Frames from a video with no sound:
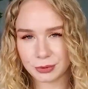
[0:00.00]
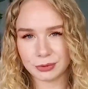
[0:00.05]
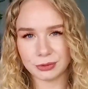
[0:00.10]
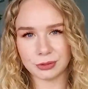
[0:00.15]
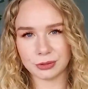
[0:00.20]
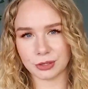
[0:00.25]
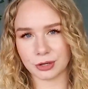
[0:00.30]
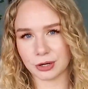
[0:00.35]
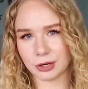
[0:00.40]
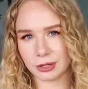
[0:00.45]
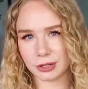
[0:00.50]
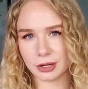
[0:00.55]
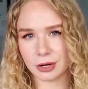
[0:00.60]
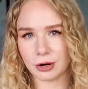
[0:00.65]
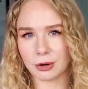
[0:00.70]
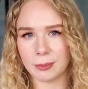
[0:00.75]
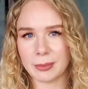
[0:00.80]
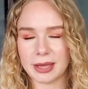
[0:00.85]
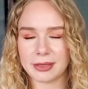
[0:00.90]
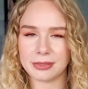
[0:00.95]
do the curly girl
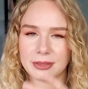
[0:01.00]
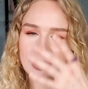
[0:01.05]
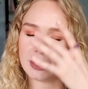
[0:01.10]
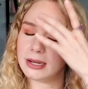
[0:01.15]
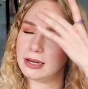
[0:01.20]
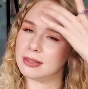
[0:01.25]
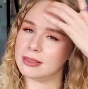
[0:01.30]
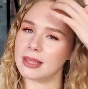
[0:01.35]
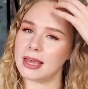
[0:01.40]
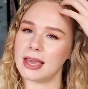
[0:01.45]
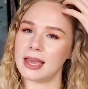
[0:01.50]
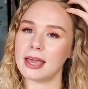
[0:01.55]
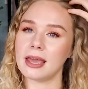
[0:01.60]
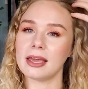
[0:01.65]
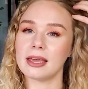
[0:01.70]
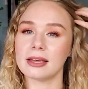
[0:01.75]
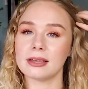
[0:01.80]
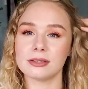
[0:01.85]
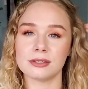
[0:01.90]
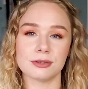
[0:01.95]
method,
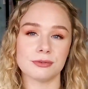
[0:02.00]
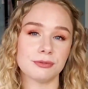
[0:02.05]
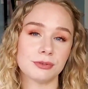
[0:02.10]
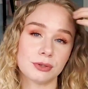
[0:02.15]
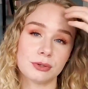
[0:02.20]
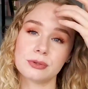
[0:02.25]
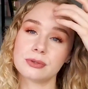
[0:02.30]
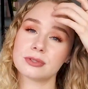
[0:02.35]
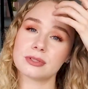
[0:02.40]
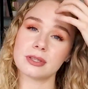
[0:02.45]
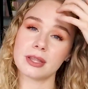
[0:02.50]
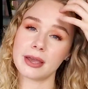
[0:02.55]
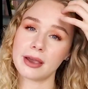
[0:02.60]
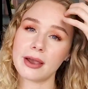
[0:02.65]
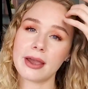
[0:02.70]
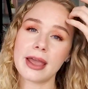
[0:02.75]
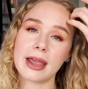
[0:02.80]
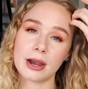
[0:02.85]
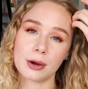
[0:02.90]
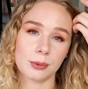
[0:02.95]
they diffuse their
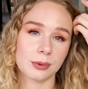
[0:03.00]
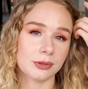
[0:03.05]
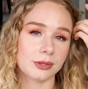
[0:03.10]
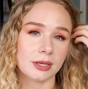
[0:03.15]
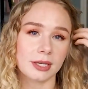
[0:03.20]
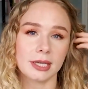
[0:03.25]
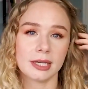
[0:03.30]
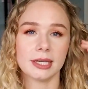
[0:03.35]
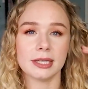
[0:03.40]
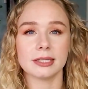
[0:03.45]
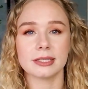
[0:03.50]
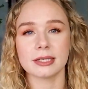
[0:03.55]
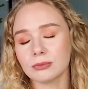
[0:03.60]
hair with heat.